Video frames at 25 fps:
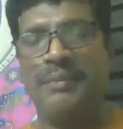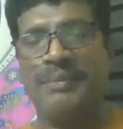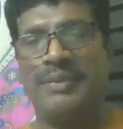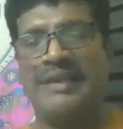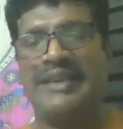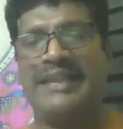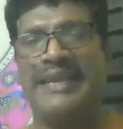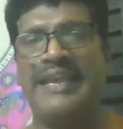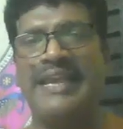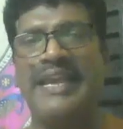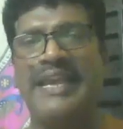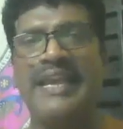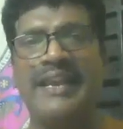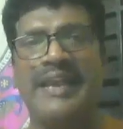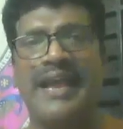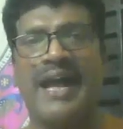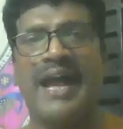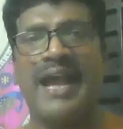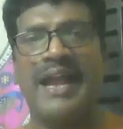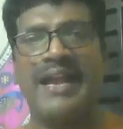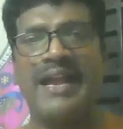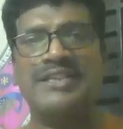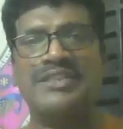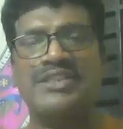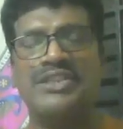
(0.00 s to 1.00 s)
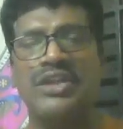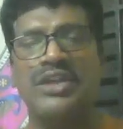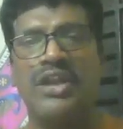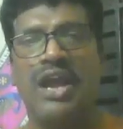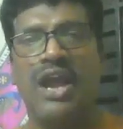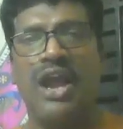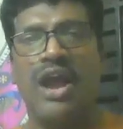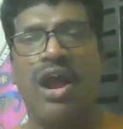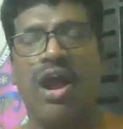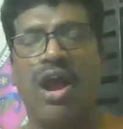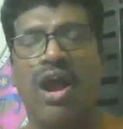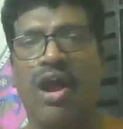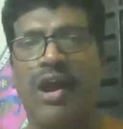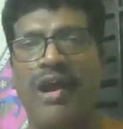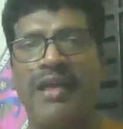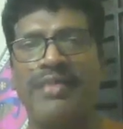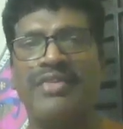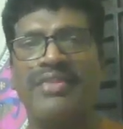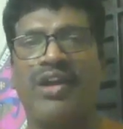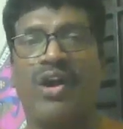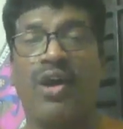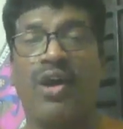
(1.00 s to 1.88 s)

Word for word: but he writes on